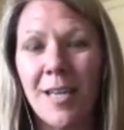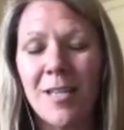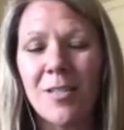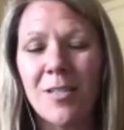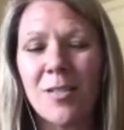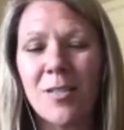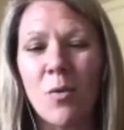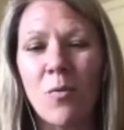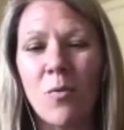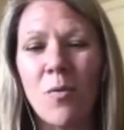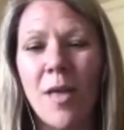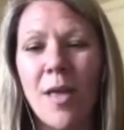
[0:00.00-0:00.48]

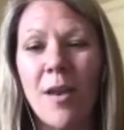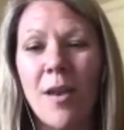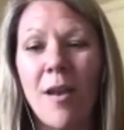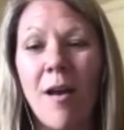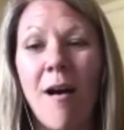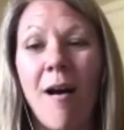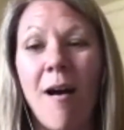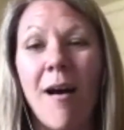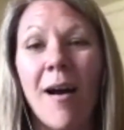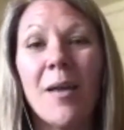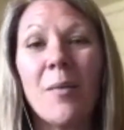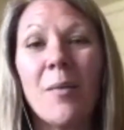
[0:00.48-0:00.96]
So then
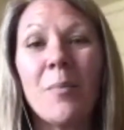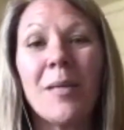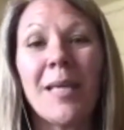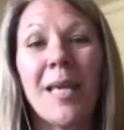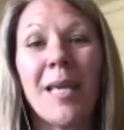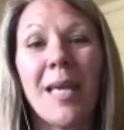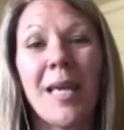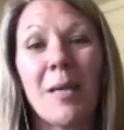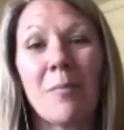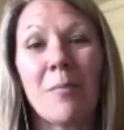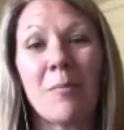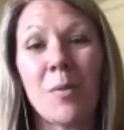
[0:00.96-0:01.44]
I
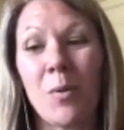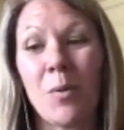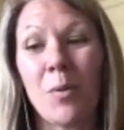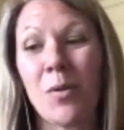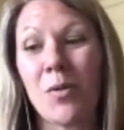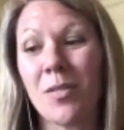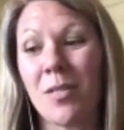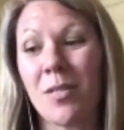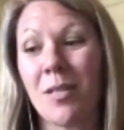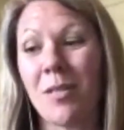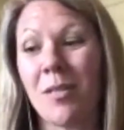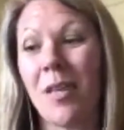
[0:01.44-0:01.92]
became the
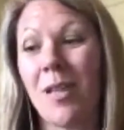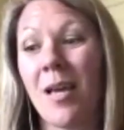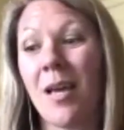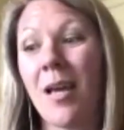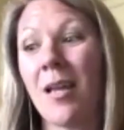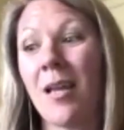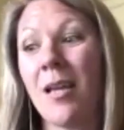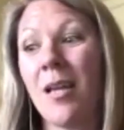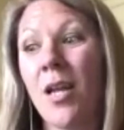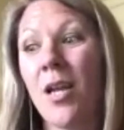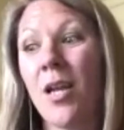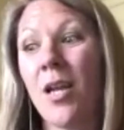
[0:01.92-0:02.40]
person
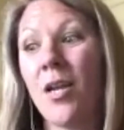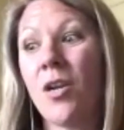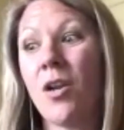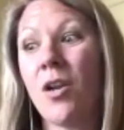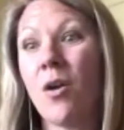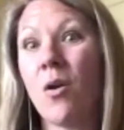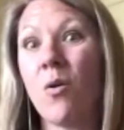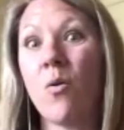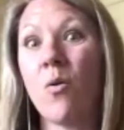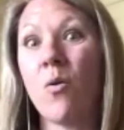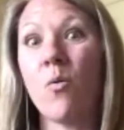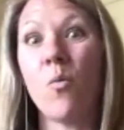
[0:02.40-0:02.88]
that, you
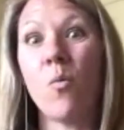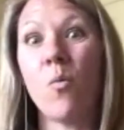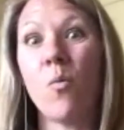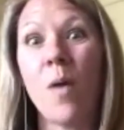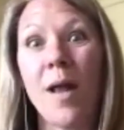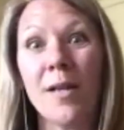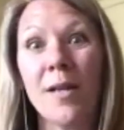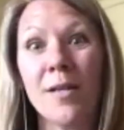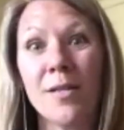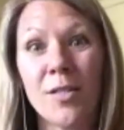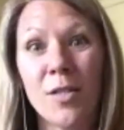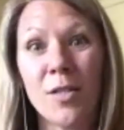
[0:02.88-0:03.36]
know,
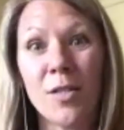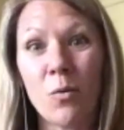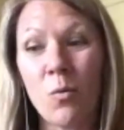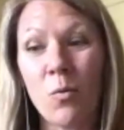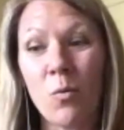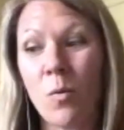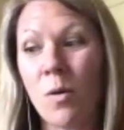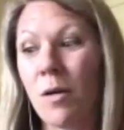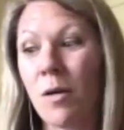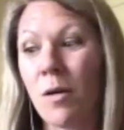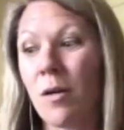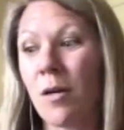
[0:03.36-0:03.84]
went to
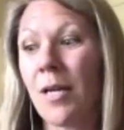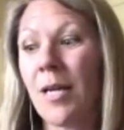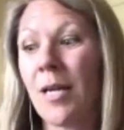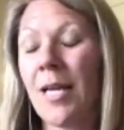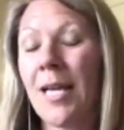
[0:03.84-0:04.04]
work,